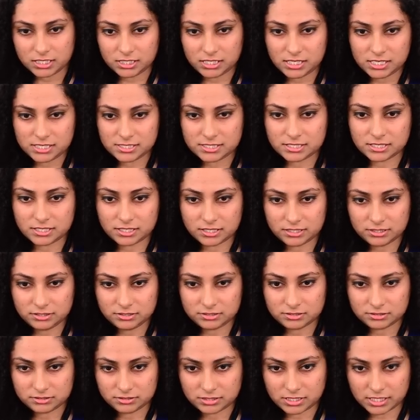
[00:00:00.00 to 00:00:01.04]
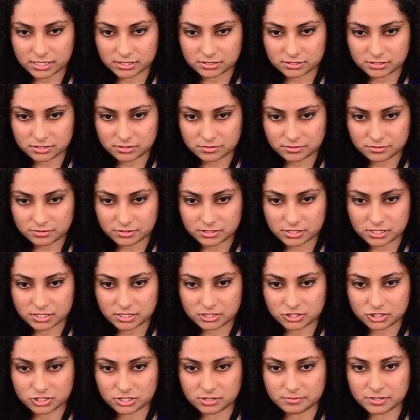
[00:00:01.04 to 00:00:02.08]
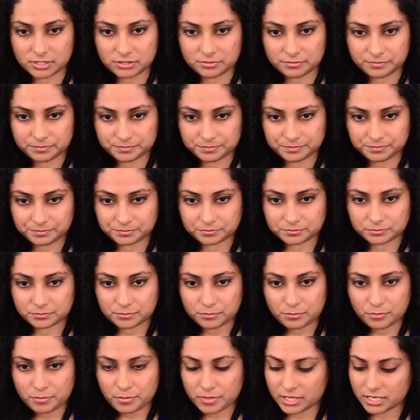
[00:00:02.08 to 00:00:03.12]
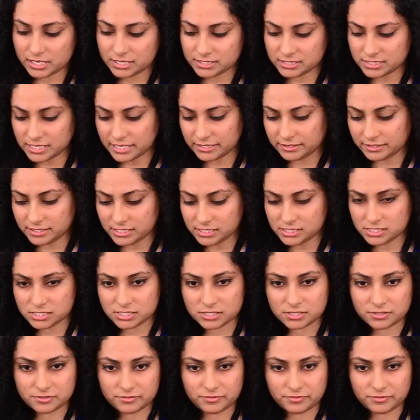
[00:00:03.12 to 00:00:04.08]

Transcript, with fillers: these are tags html inside this